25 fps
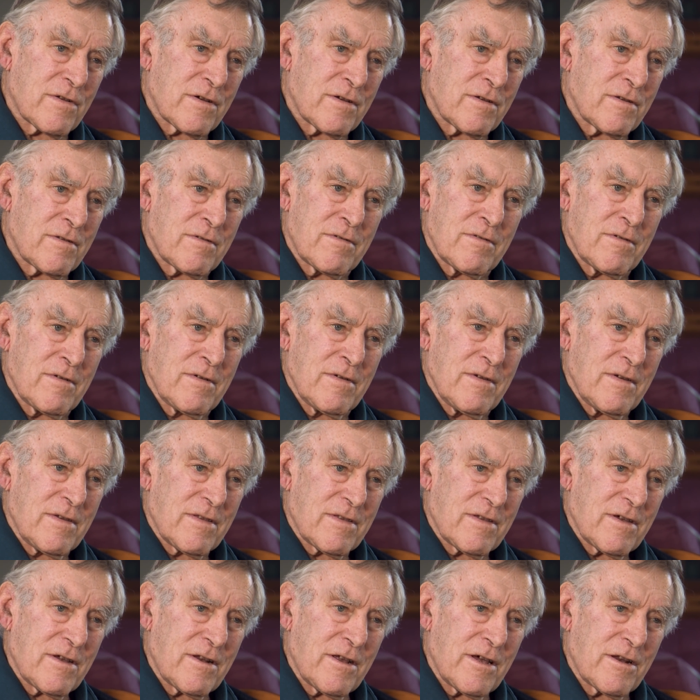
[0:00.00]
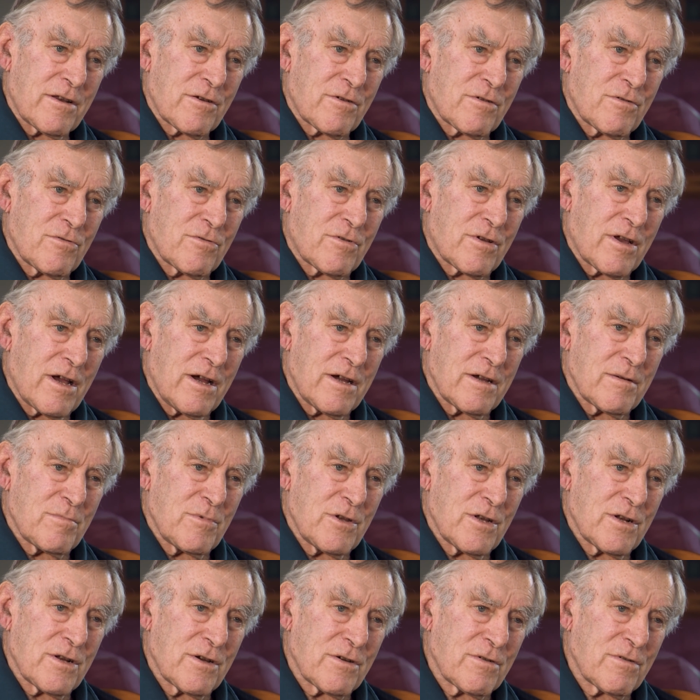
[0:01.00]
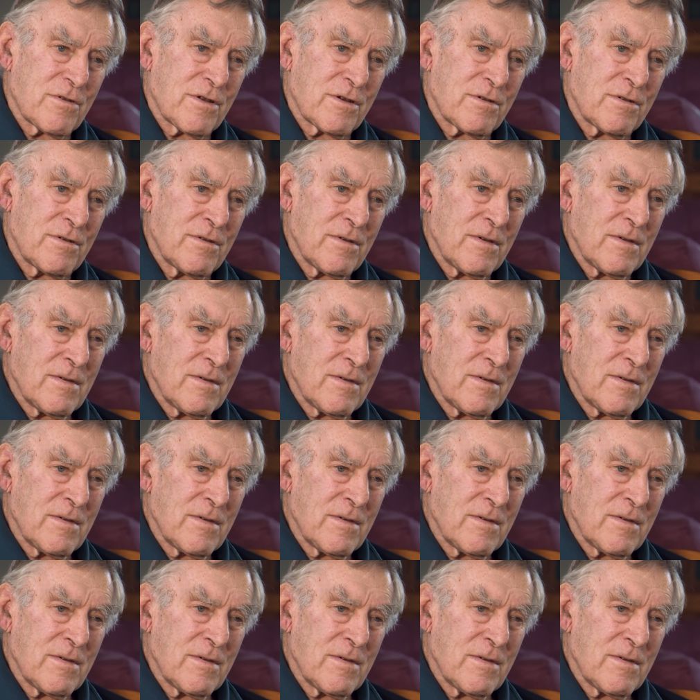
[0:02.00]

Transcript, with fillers: they they had a good game. You know, they,